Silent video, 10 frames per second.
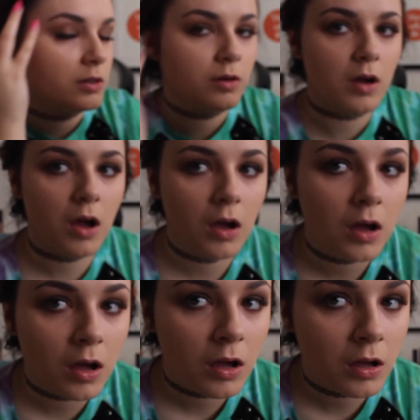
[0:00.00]
too.
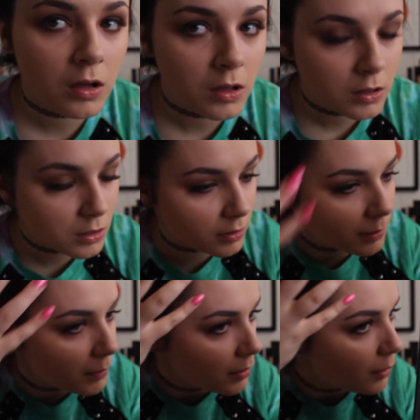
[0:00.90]

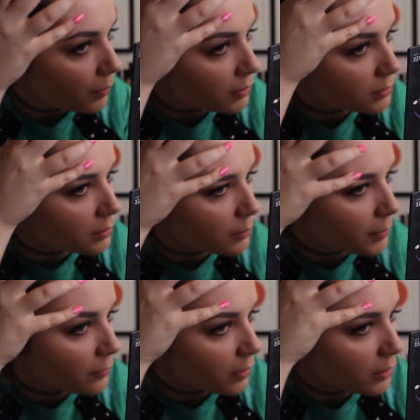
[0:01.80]
Okay, my eyebrow looks a little
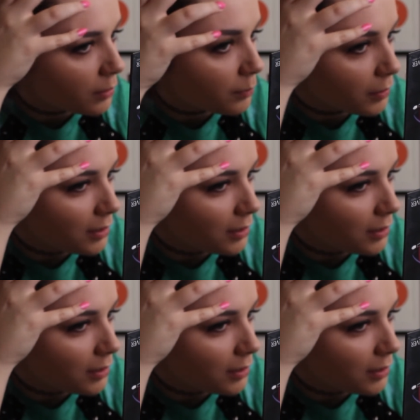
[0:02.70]
bit fucked up.